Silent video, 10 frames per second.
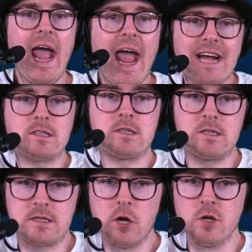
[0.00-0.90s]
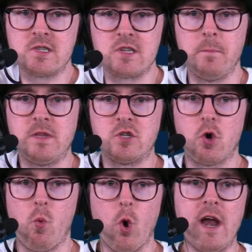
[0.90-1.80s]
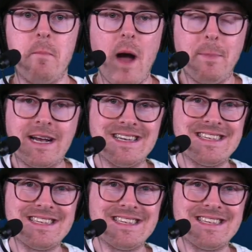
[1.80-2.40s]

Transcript: it's still something to worry about because